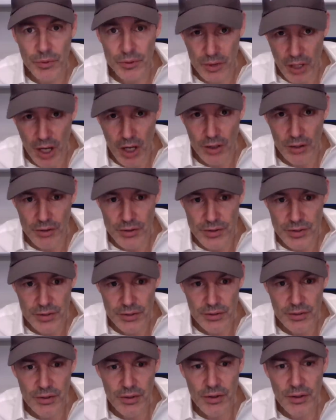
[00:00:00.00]
with dollars,
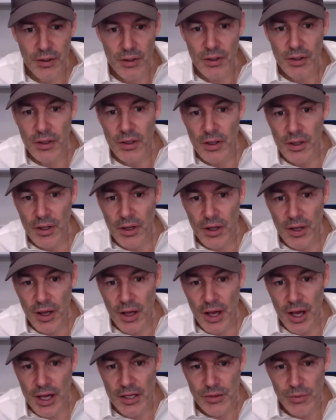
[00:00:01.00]

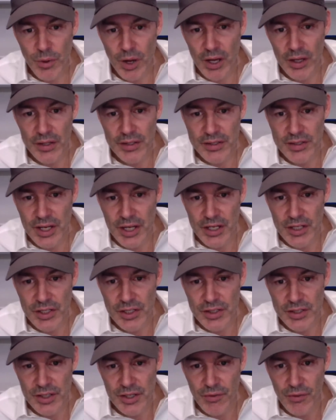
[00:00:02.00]
as well as
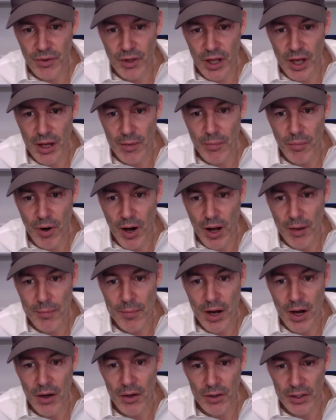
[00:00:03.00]
nations that rely
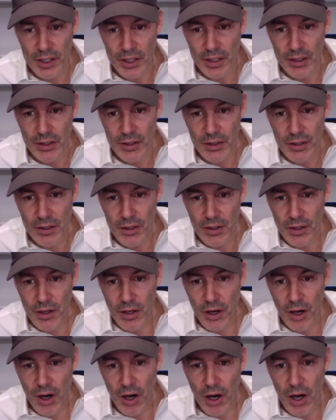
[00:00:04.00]
primarily
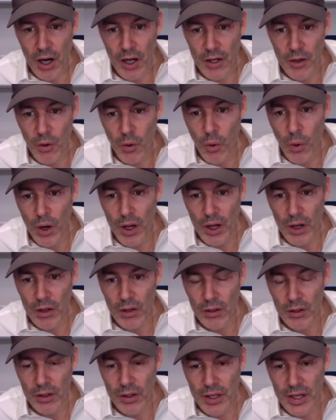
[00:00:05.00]
on
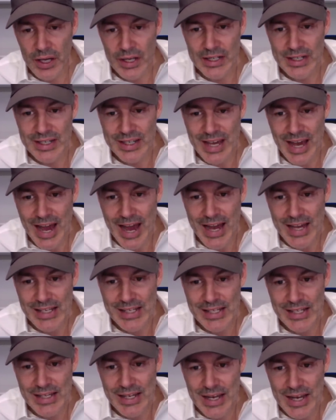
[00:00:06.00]
oil and
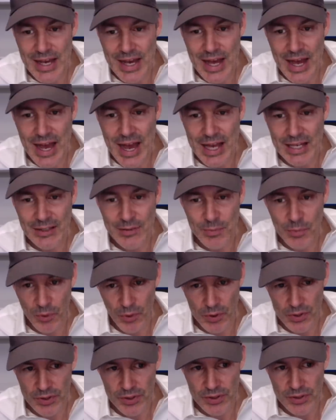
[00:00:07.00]
gas
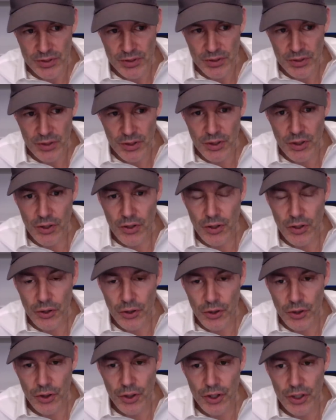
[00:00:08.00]
exports,
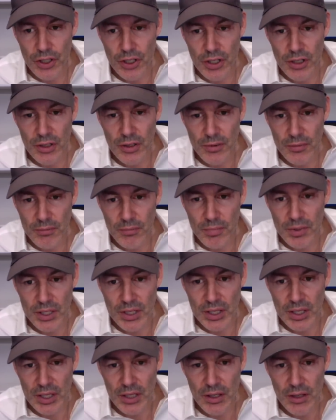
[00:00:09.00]
could
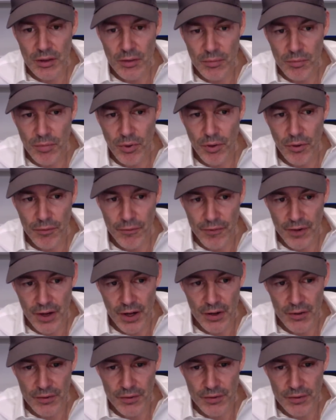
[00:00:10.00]
be
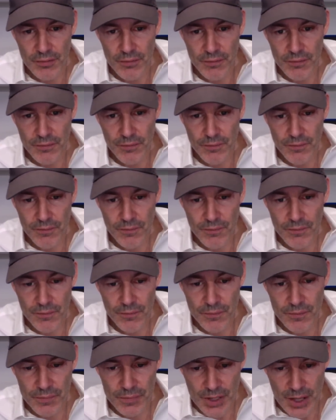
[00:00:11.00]
profound.
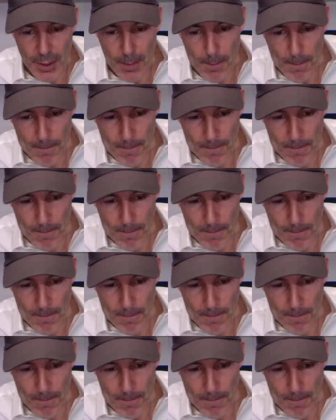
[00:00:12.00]
Yeah.